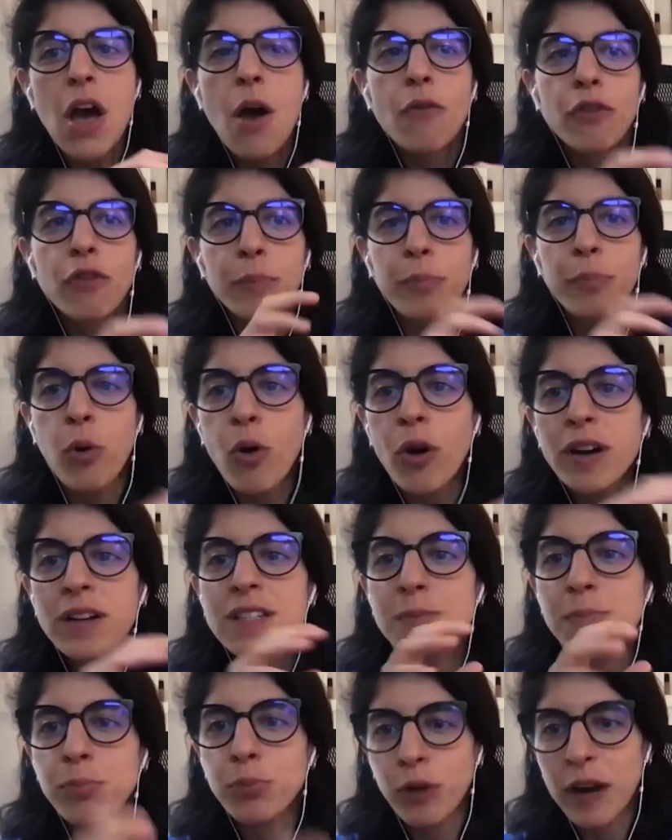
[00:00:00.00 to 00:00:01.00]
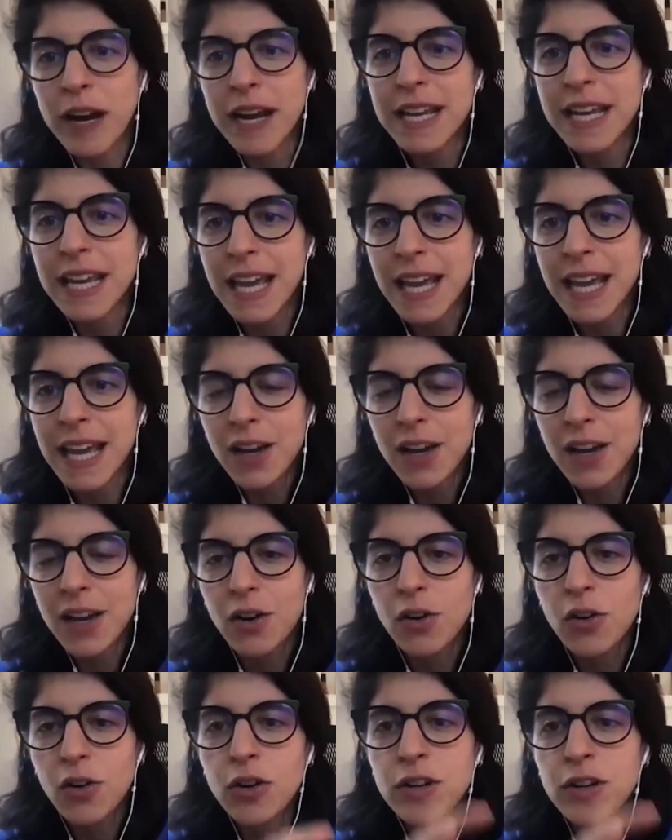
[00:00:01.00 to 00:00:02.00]
reports breaking
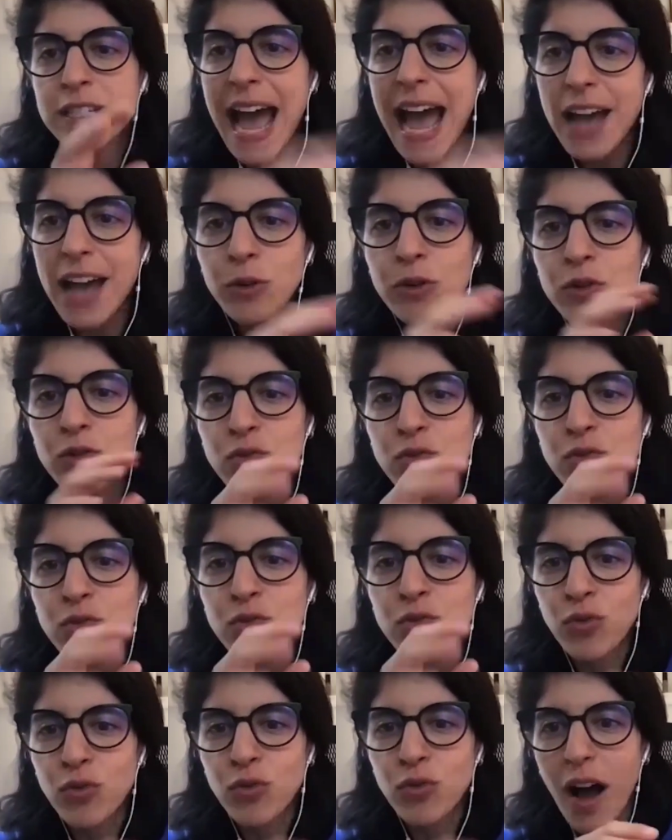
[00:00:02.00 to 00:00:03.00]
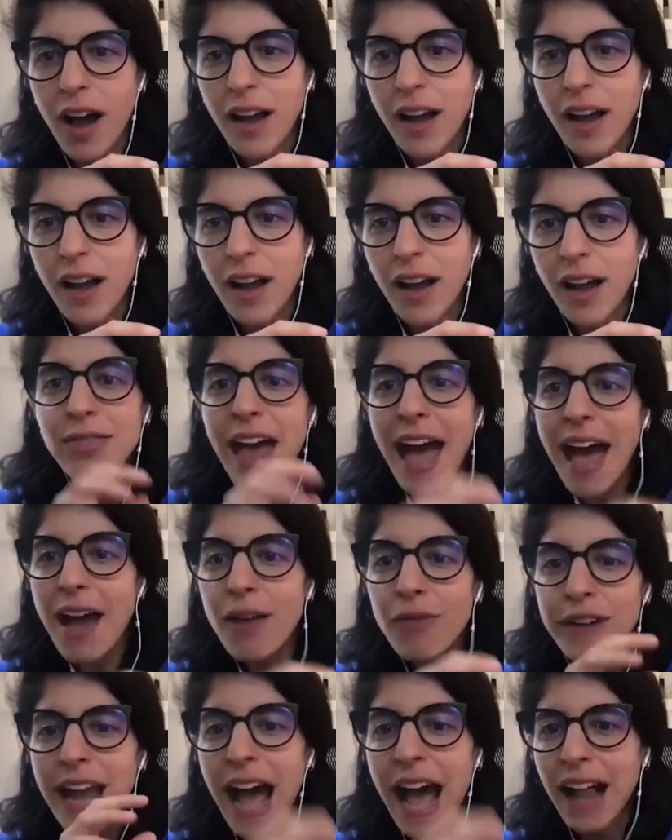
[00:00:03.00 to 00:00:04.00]
or dashboards wrong. And that
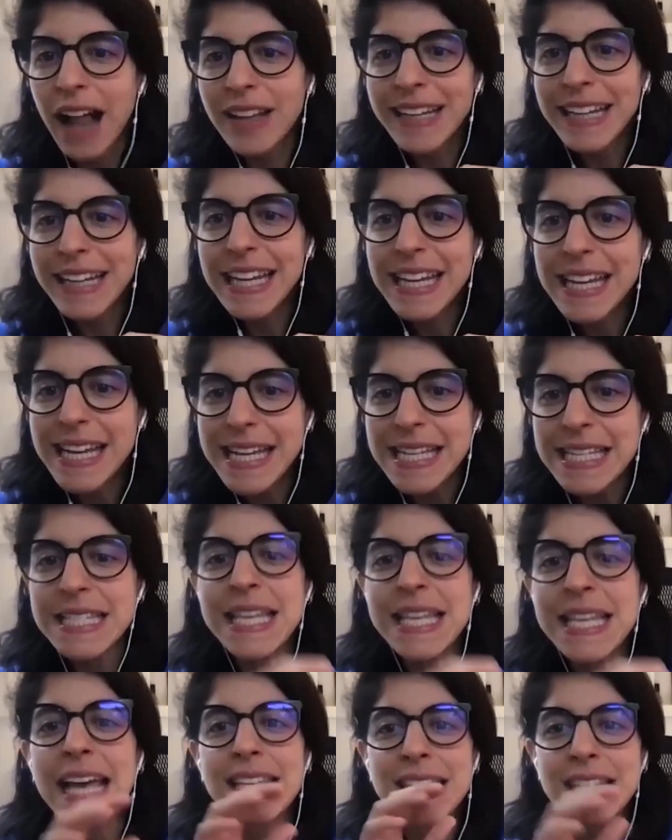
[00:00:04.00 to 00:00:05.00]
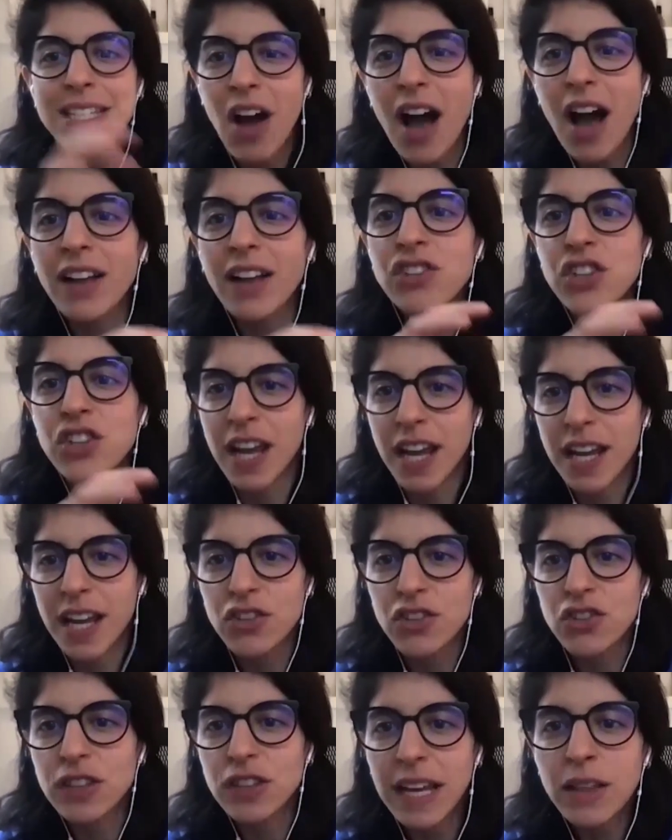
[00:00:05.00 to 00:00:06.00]
reality has not
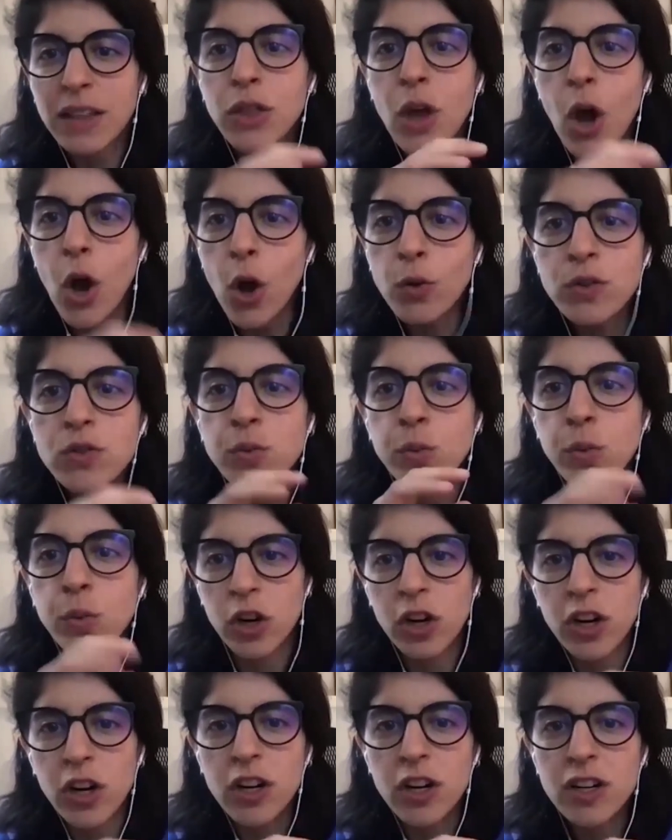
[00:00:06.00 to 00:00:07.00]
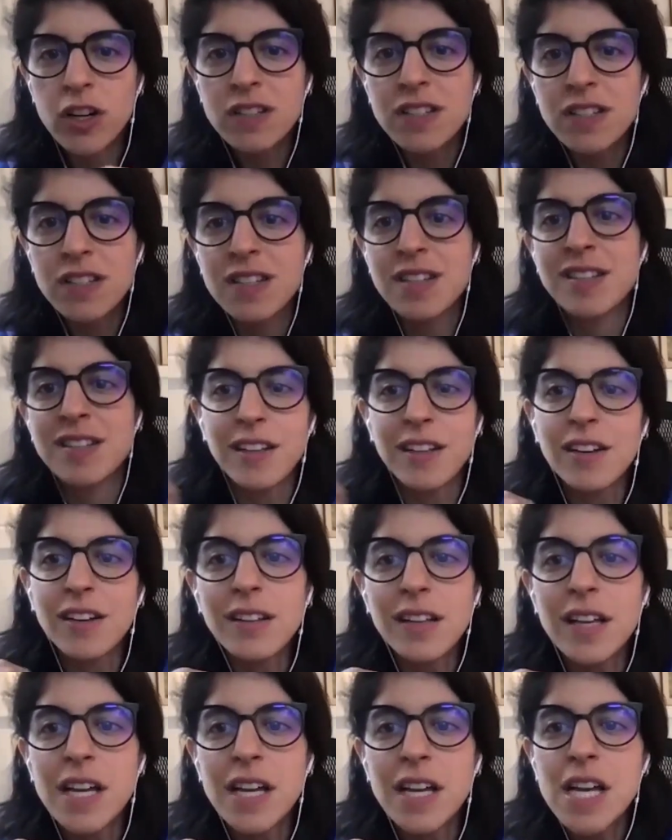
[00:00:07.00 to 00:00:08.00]
changed. Those words
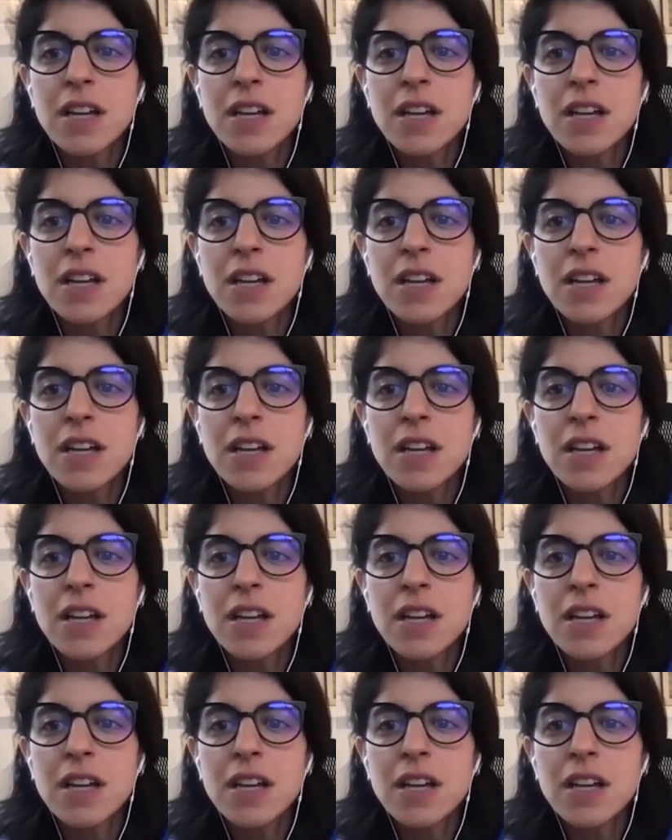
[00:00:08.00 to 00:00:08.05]
still,